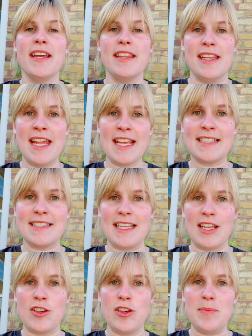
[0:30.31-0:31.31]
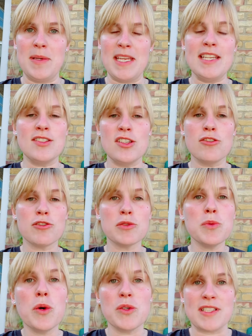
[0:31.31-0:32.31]
The next thing it could be is that your
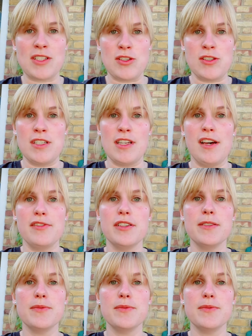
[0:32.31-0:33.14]
reward isn't good enough.